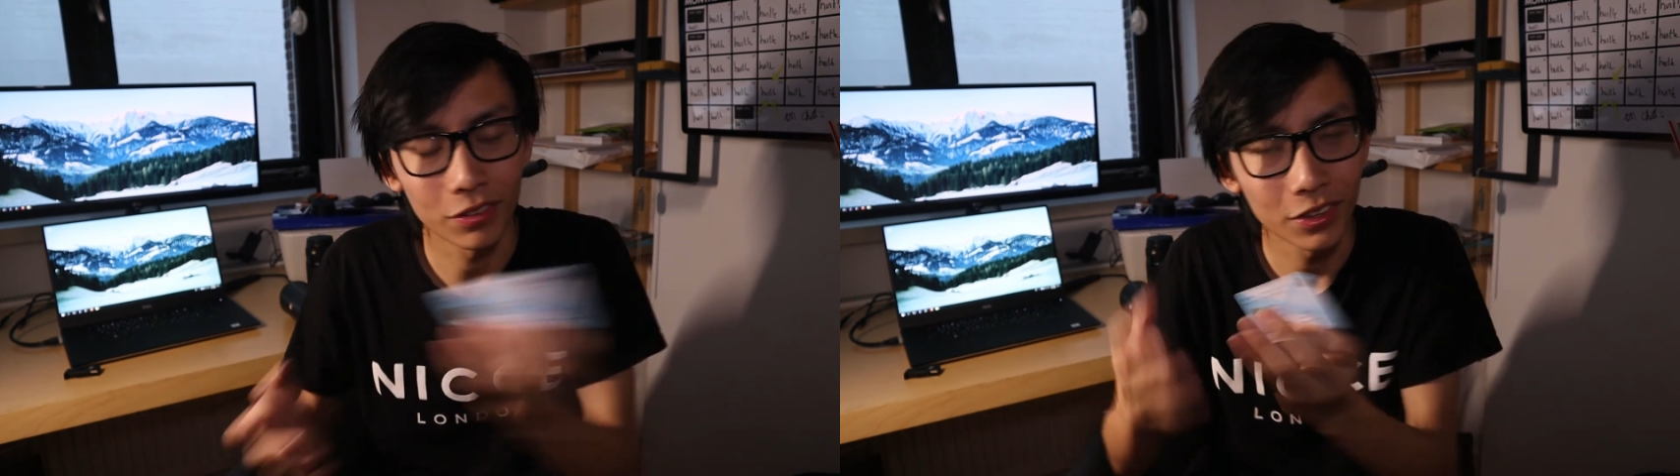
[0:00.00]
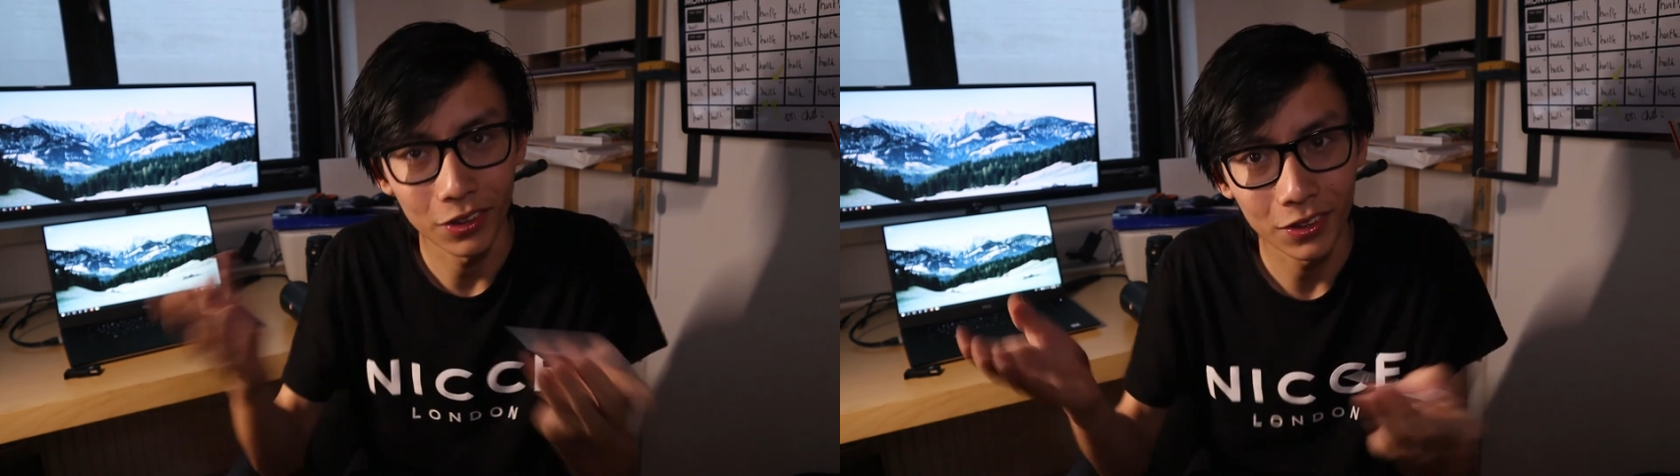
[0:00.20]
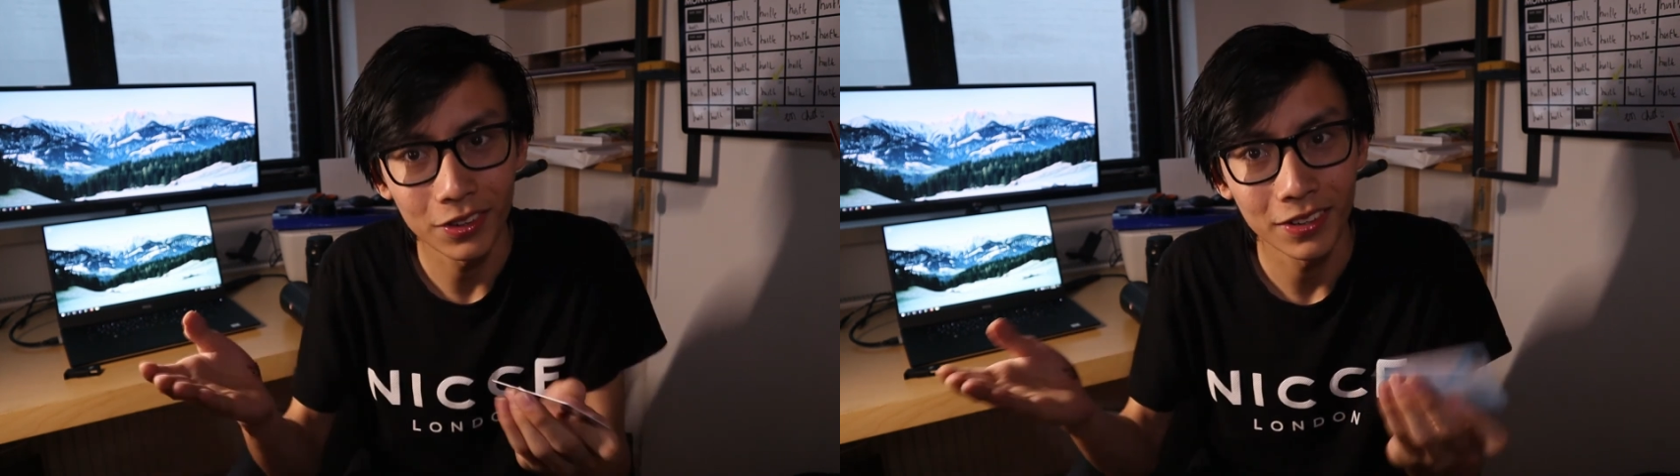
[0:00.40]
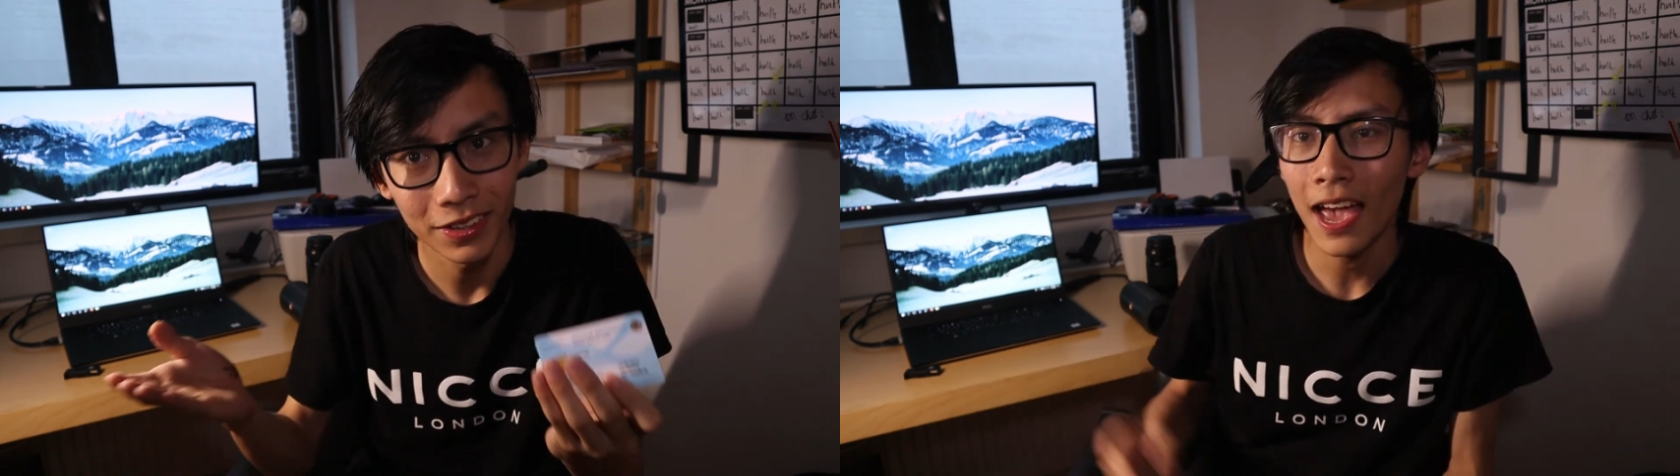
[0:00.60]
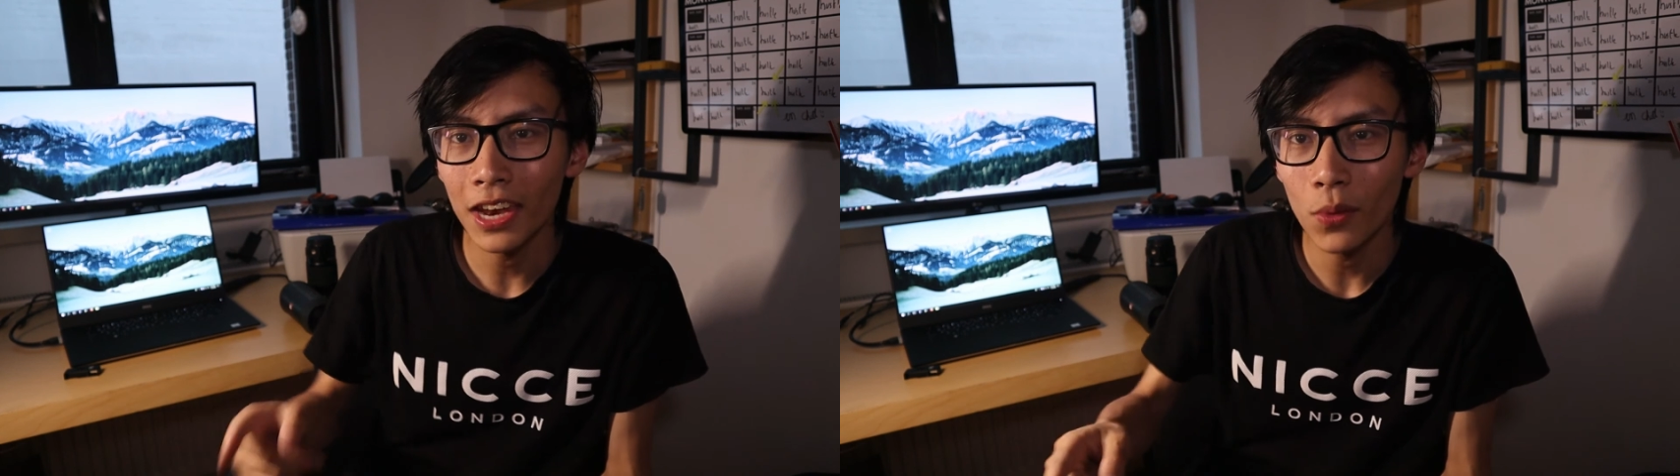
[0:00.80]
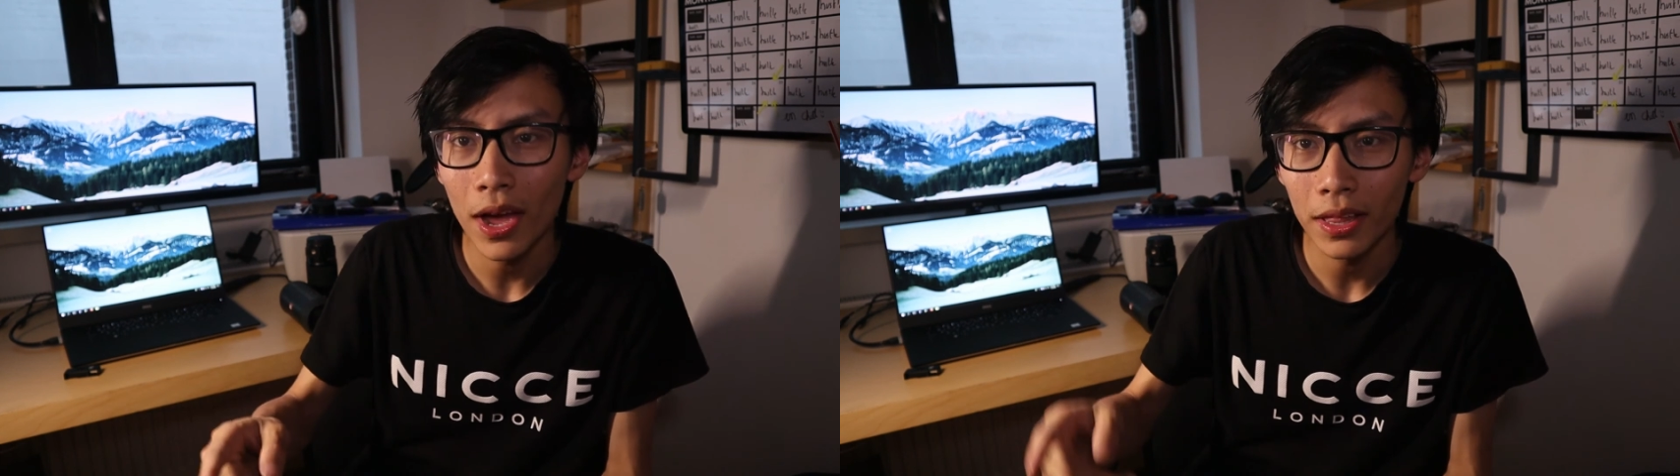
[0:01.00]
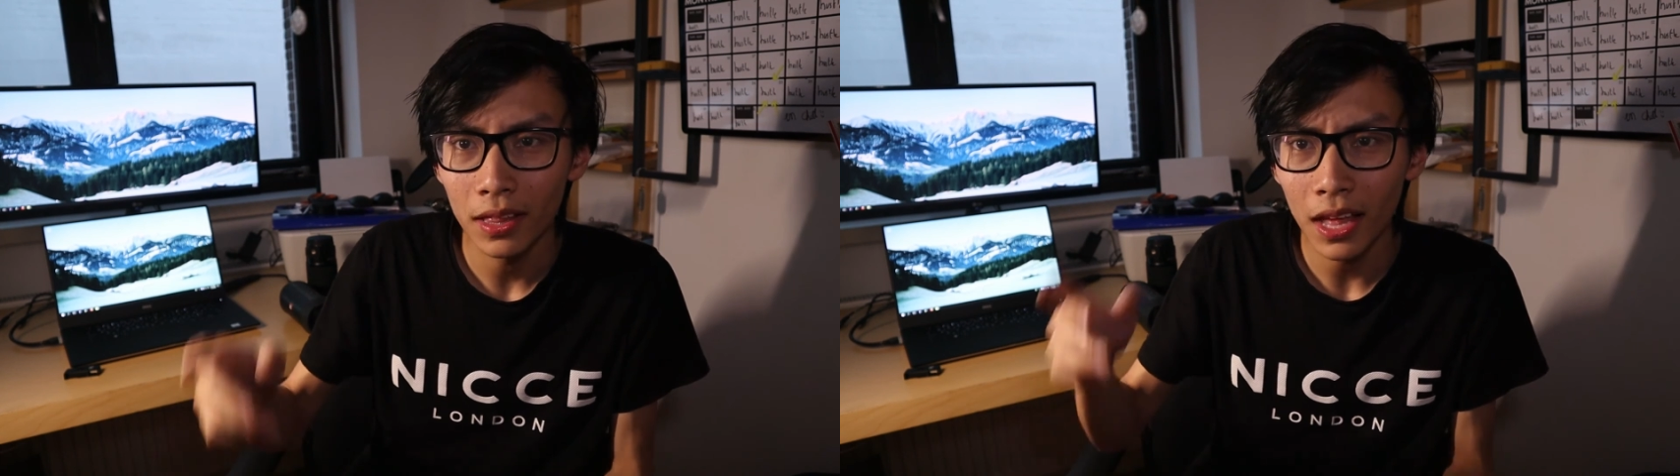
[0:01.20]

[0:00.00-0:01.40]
So anyways,